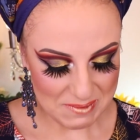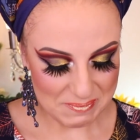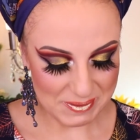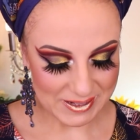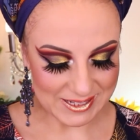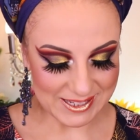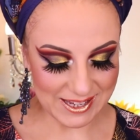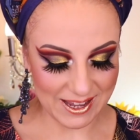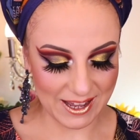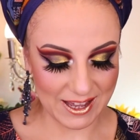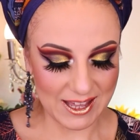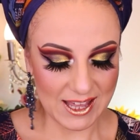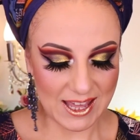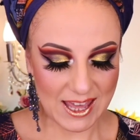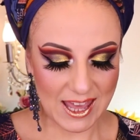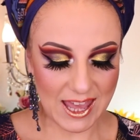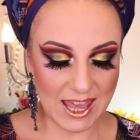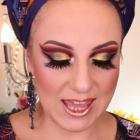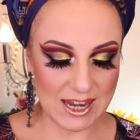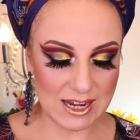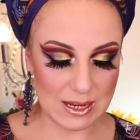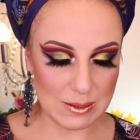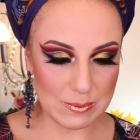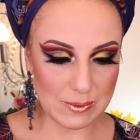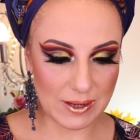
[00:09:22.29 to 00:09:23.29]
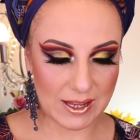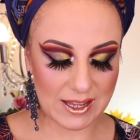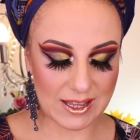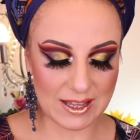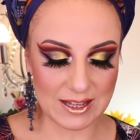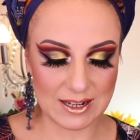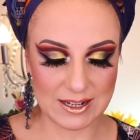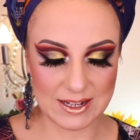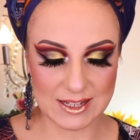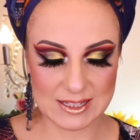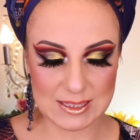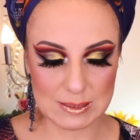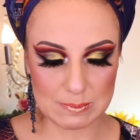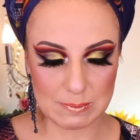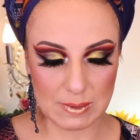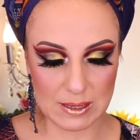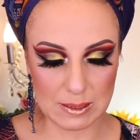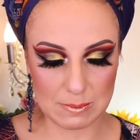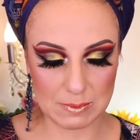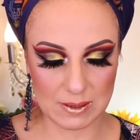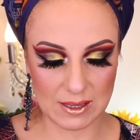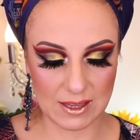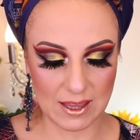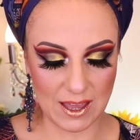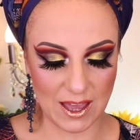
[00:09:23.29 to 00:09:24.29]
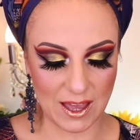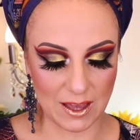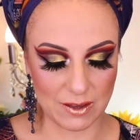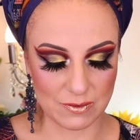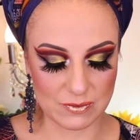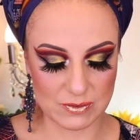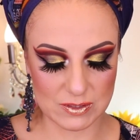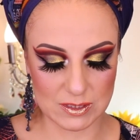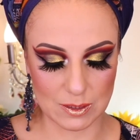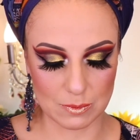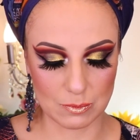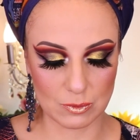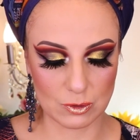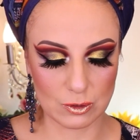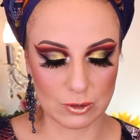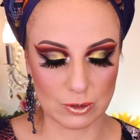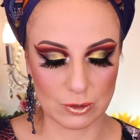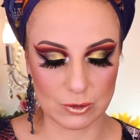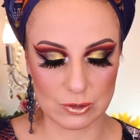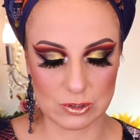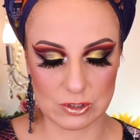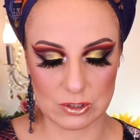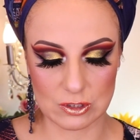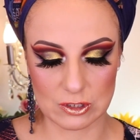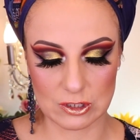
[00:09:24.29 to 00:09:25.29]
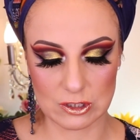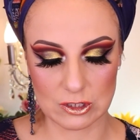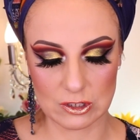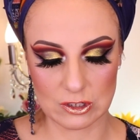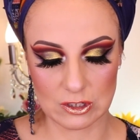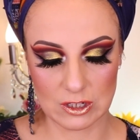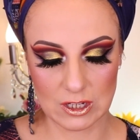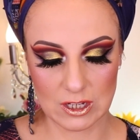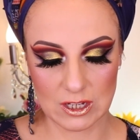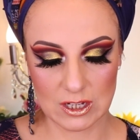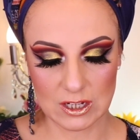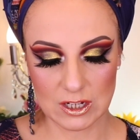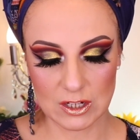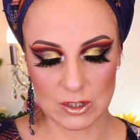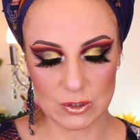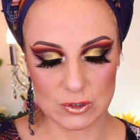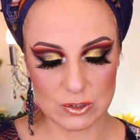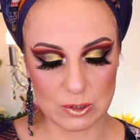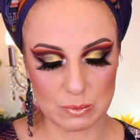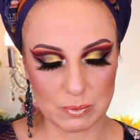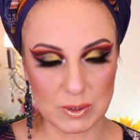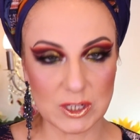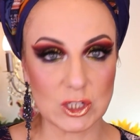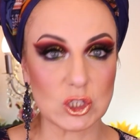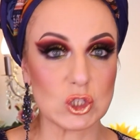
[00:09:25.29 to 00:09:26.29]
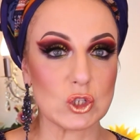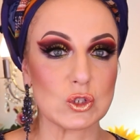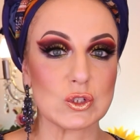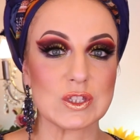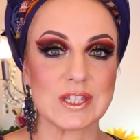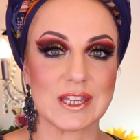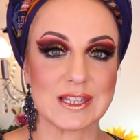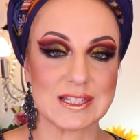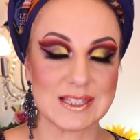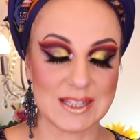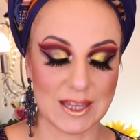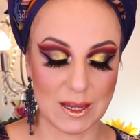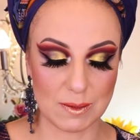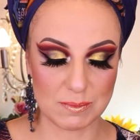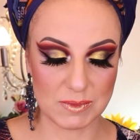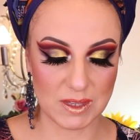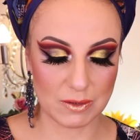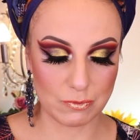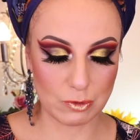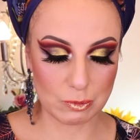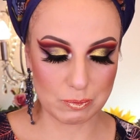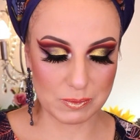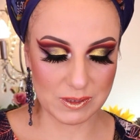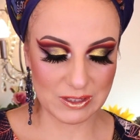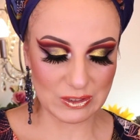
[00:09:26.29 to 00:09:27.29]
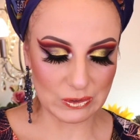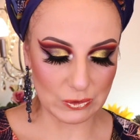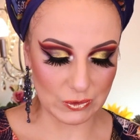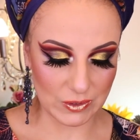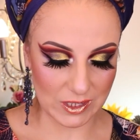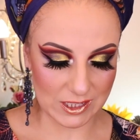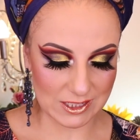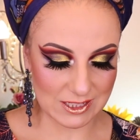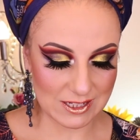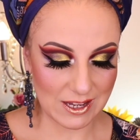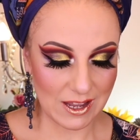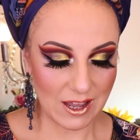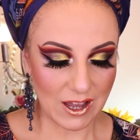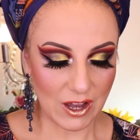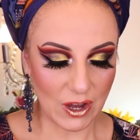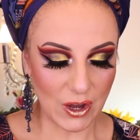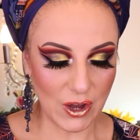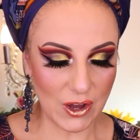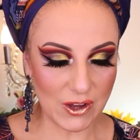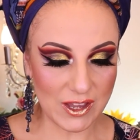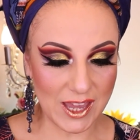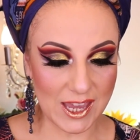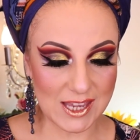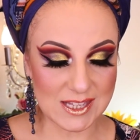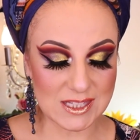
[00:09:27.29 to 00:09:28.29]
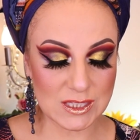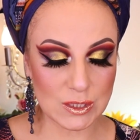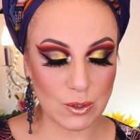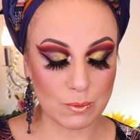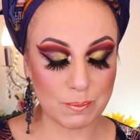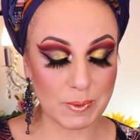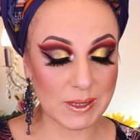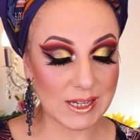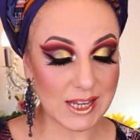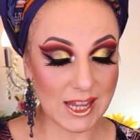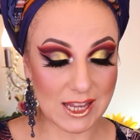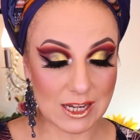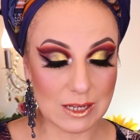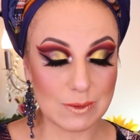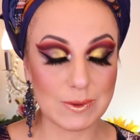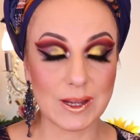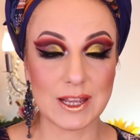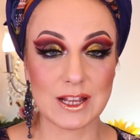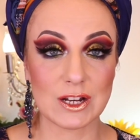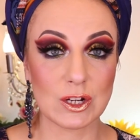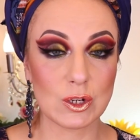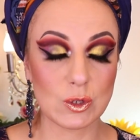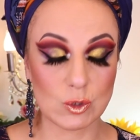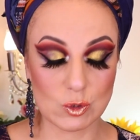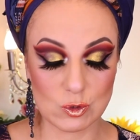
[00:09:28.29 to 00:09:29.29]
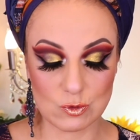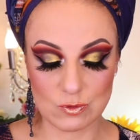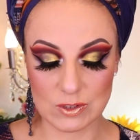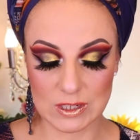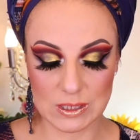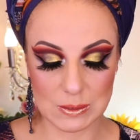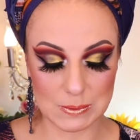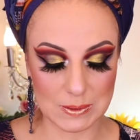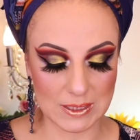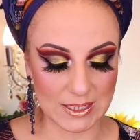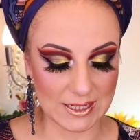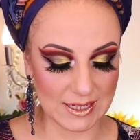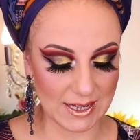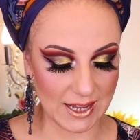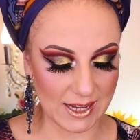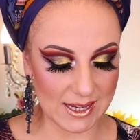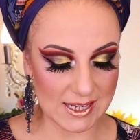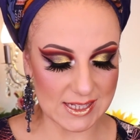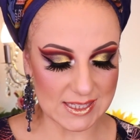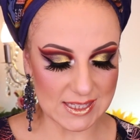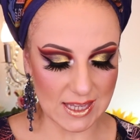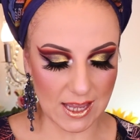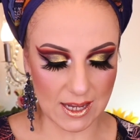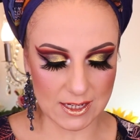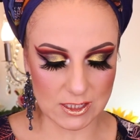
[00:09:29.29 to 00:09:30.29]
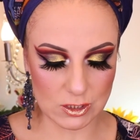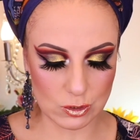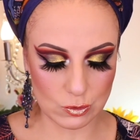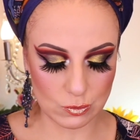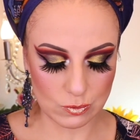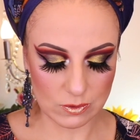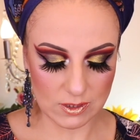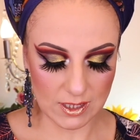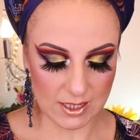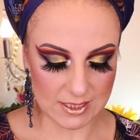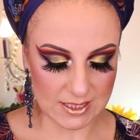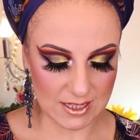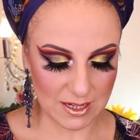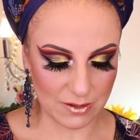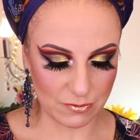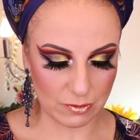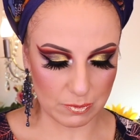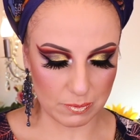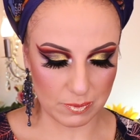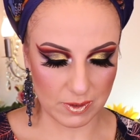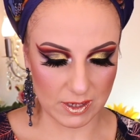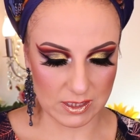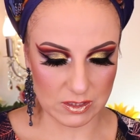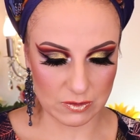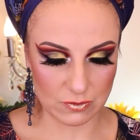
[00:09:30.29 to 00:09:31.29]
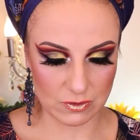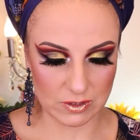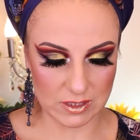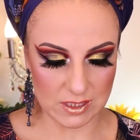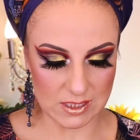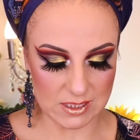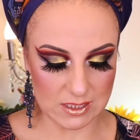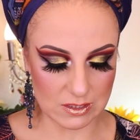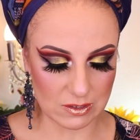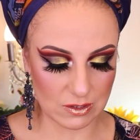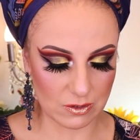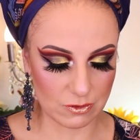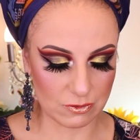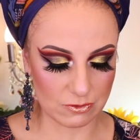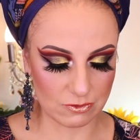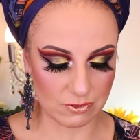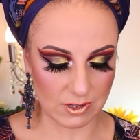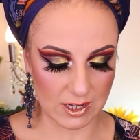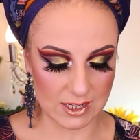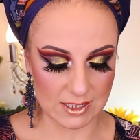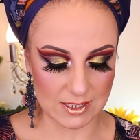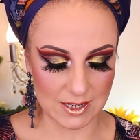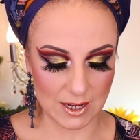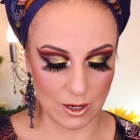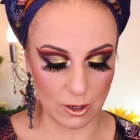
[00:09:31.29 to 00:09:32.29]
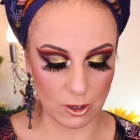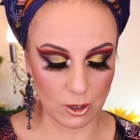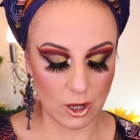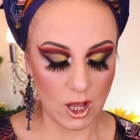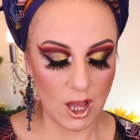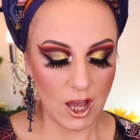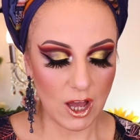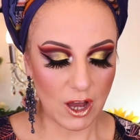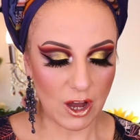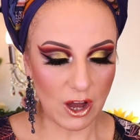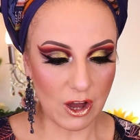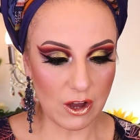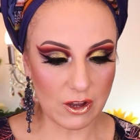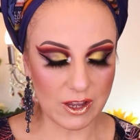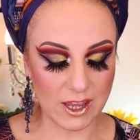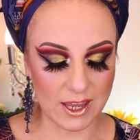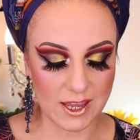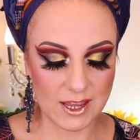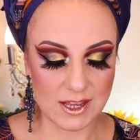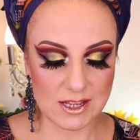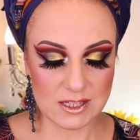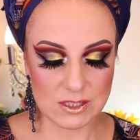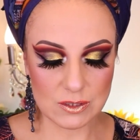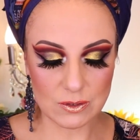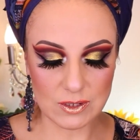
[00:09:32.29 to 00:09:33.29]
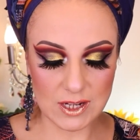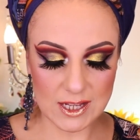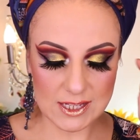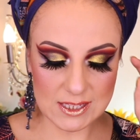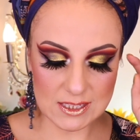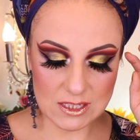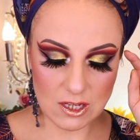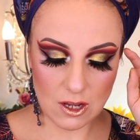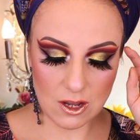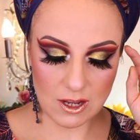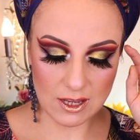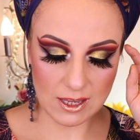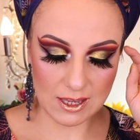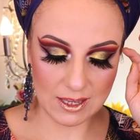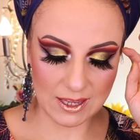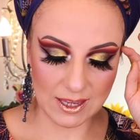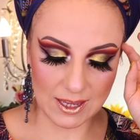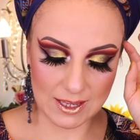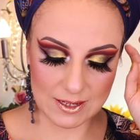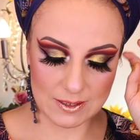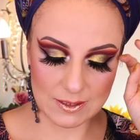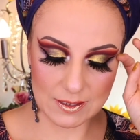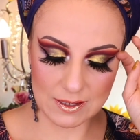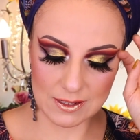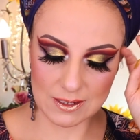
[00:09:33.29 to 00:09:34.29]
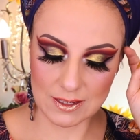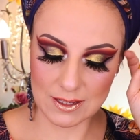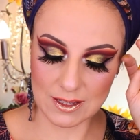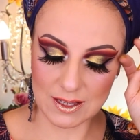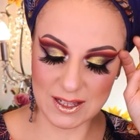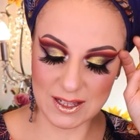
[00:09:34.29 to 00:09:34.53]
But yeah, anyway, let's maybe have some closer pictures next time. That would be great. Okay, so but anyway, it looks really, really nice. I do not have a price for this right now. Okay, so let's talk again.